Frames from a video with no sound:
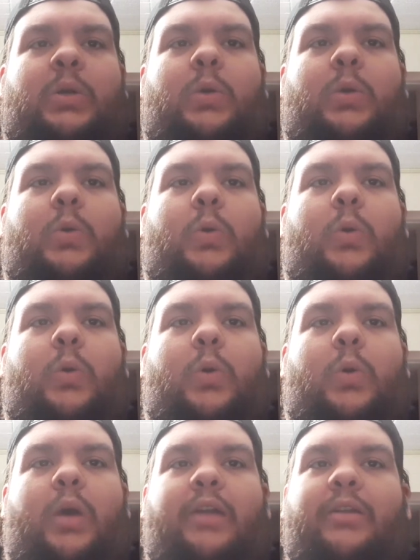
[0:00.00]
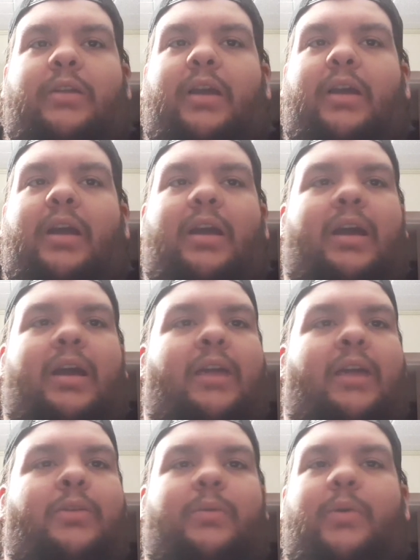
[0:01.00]
Oh, I, I
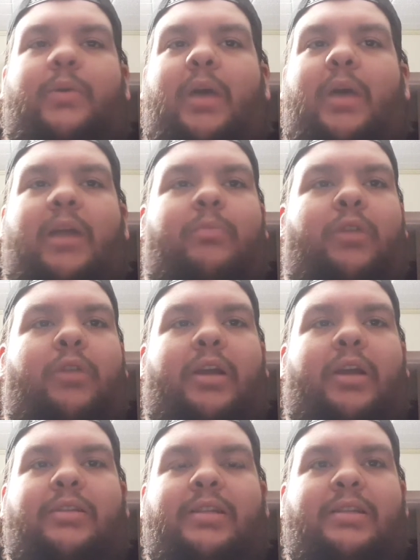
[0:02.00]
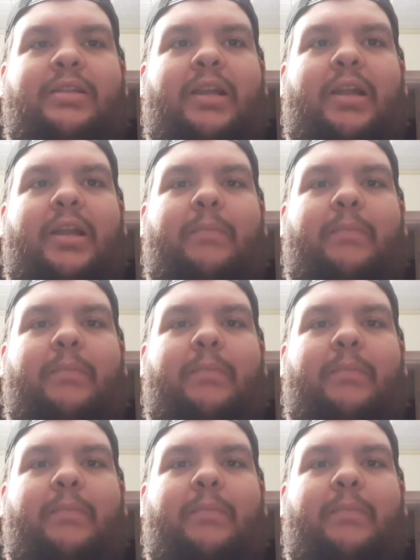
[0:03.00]
don't know how to pronounce his name.